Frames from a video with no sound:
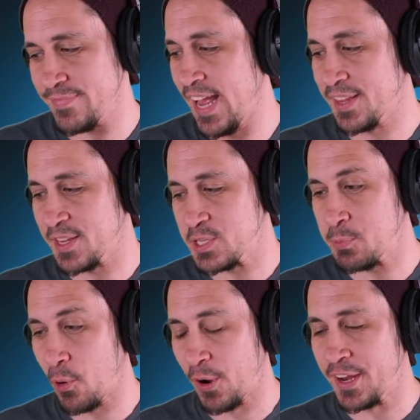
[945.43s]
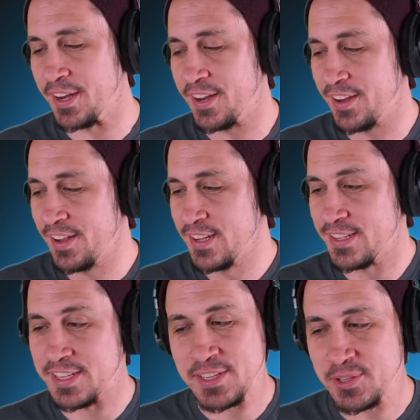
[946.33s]
at this point,
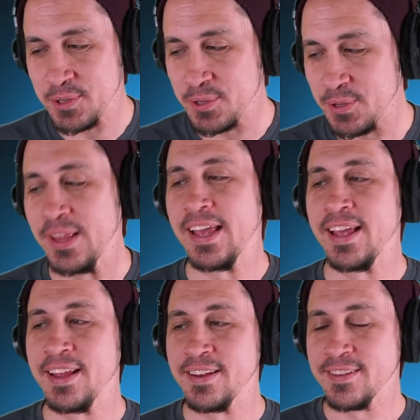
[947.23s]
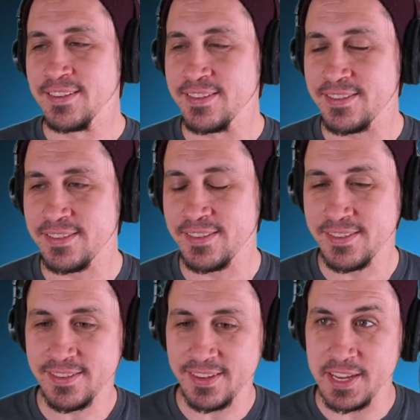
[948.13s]
Cecil and
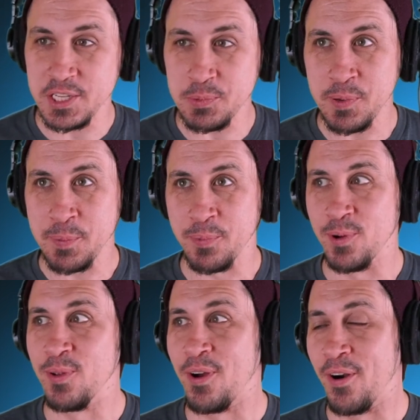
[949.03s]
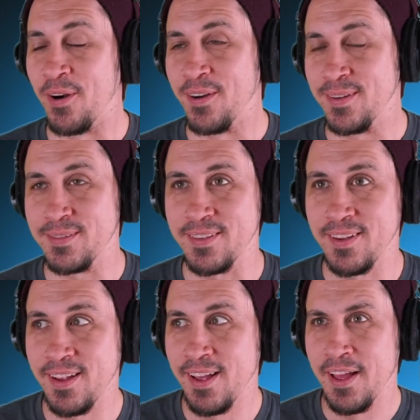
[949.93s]
his people are,
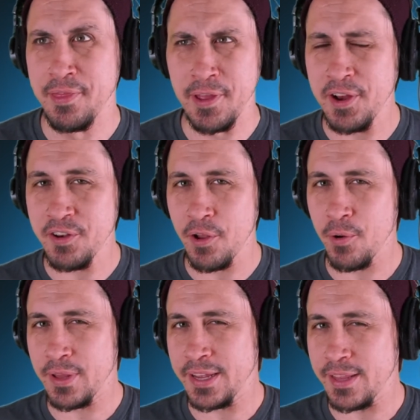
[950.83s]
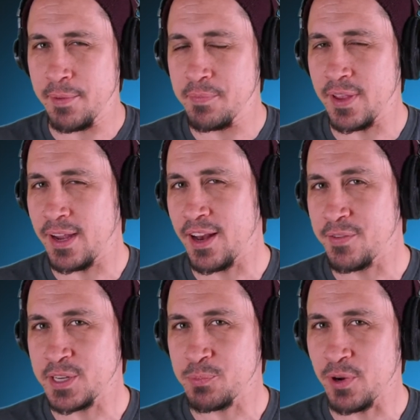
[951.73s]
they know, like, they kind of
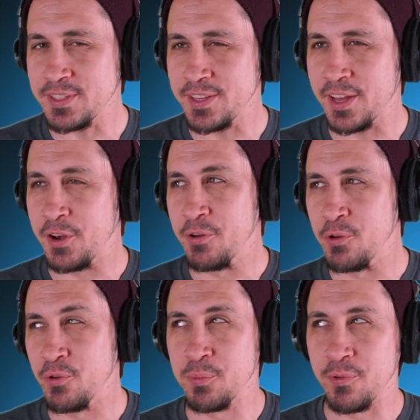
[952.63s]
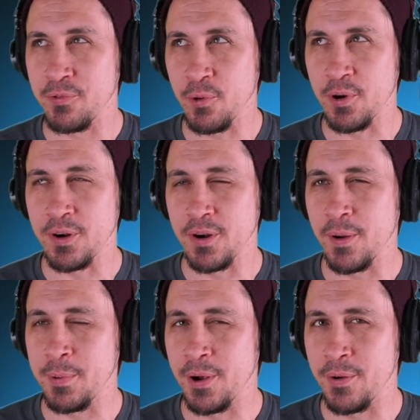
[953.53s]
expressed that they knew before
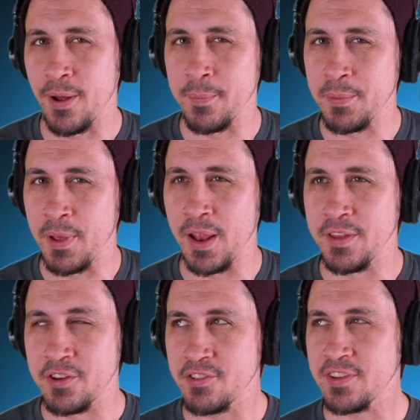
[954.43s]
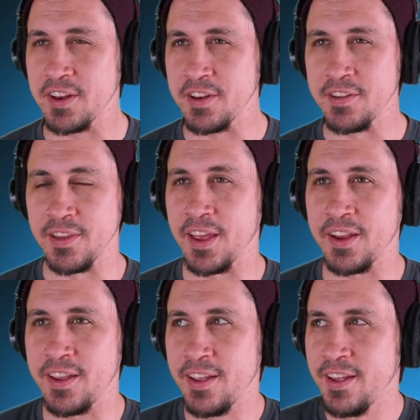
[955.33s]
about Omni-Man. They just needed to,
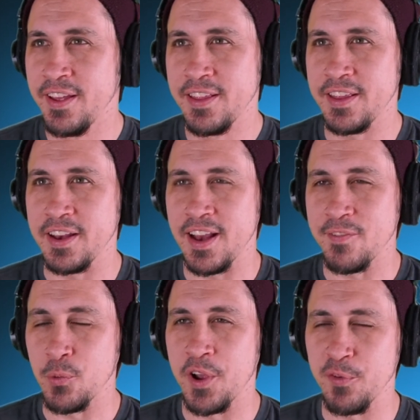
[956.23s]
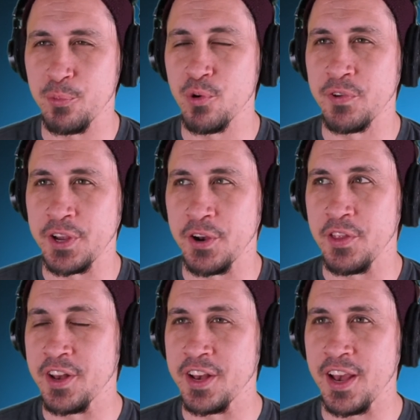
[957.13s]
like, they didn't have a way of proving it, or
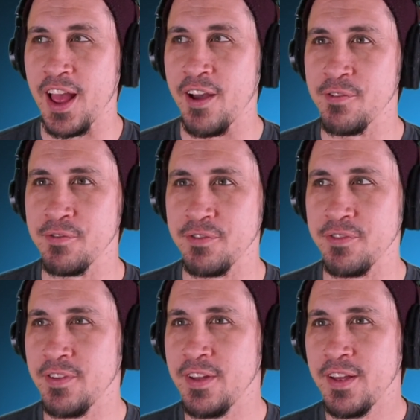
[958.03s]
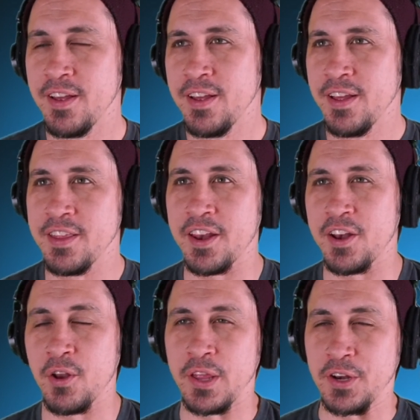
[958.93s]
they didn't have, they didn't, like,